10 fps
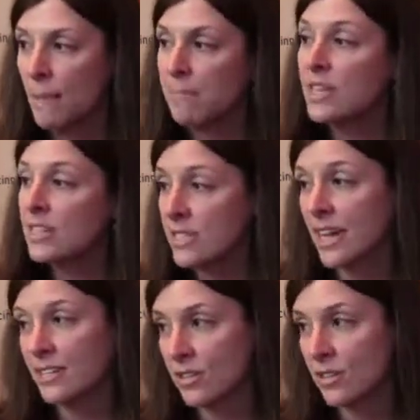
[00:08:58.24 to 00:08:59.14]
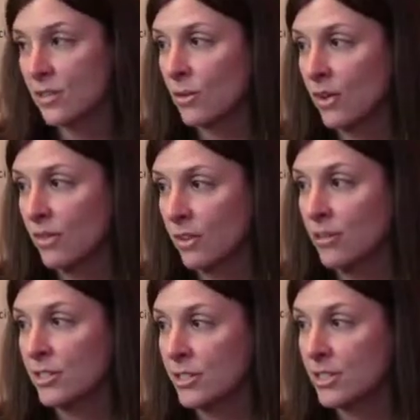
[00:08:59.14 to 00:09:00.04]
in disaster or other
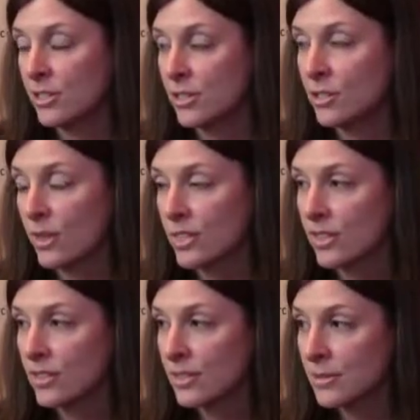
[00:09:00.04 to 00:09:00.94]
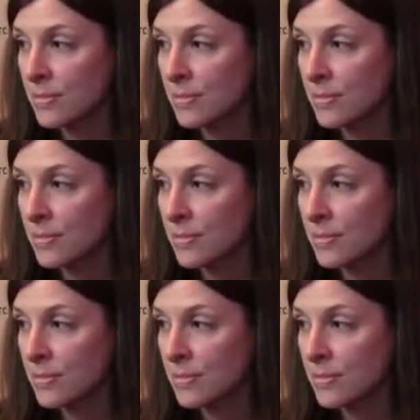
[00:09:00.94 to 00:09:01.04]
emergency situations.